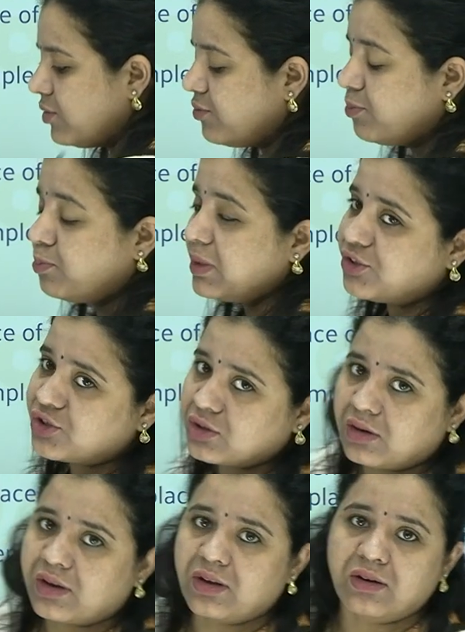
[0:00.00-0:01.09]
the
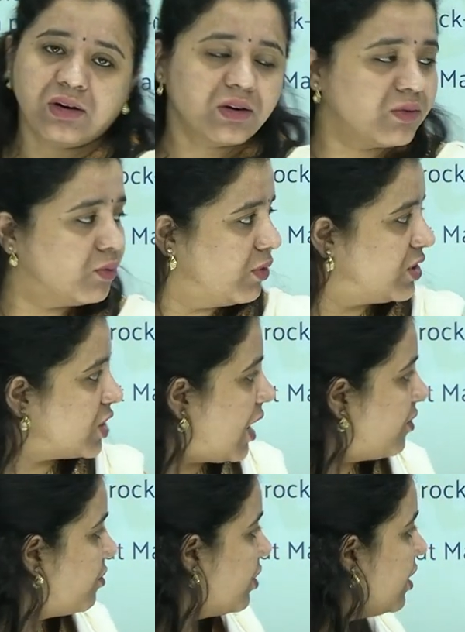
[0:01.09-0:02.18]
picture here, which I
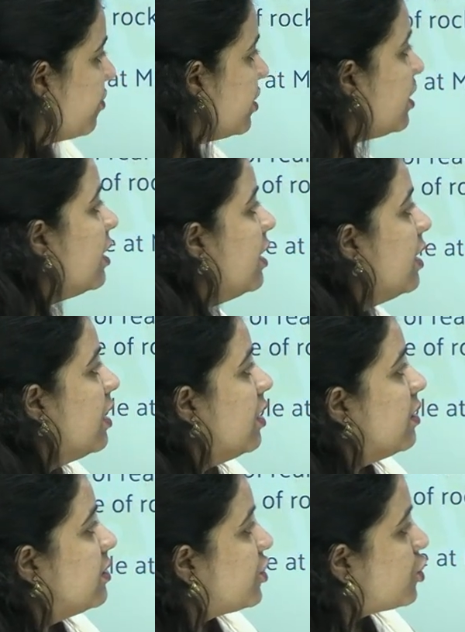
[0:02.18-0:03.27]
have given,
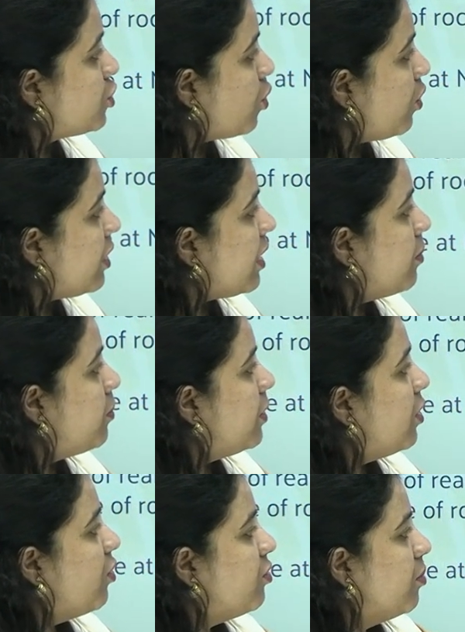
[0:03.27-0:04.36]
the shore
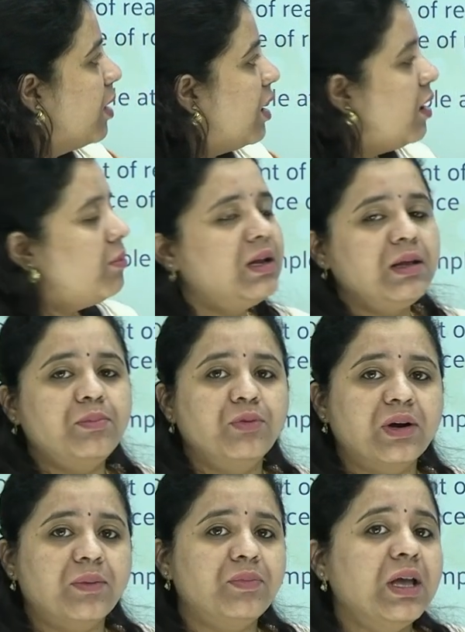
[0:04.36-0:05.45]
temple of
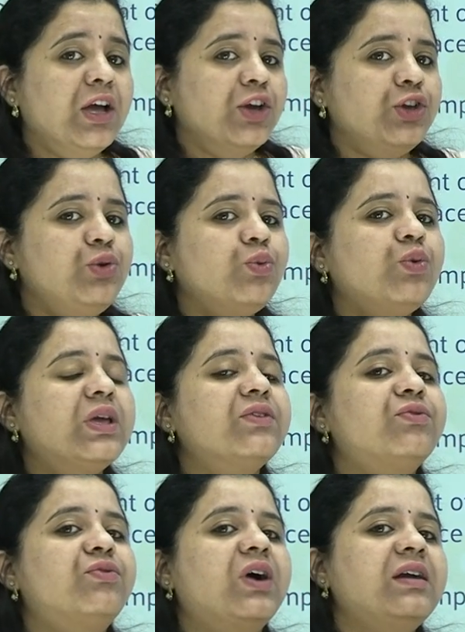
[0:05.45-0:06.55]
Mahabalipuram, you can
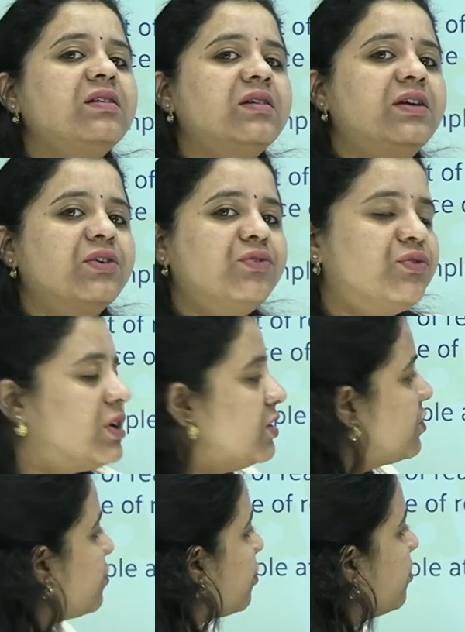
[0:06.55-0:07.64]
find the
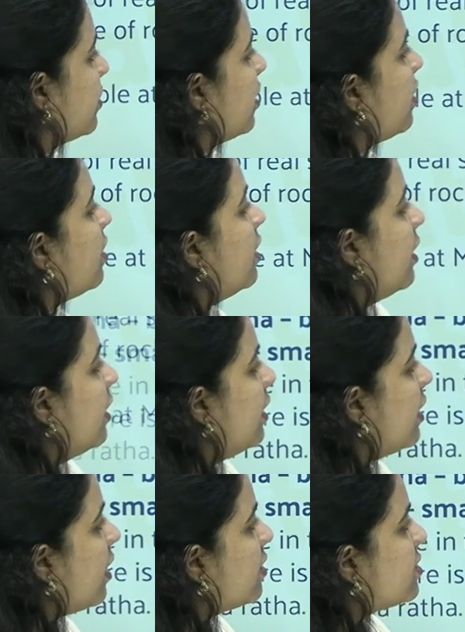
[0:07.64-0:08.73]
difference from the
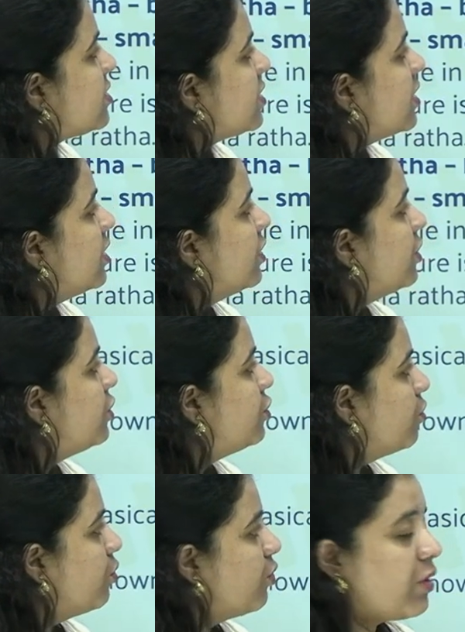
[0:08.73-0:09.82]
last
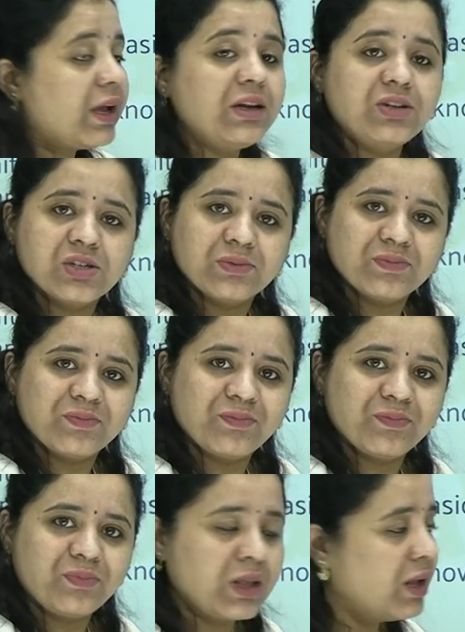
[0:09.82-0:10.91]
two, right?
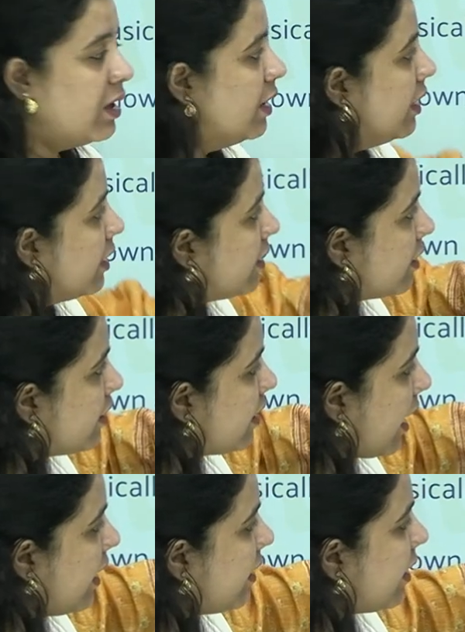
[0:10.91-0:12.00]
Here
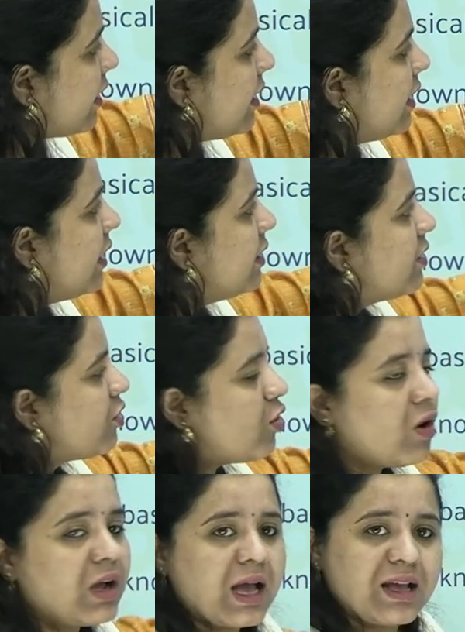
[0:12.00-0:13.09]
directly the
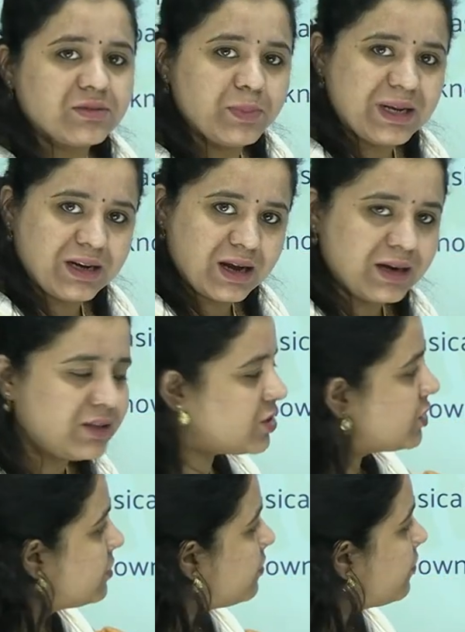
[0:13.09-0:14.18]
rock has been cut.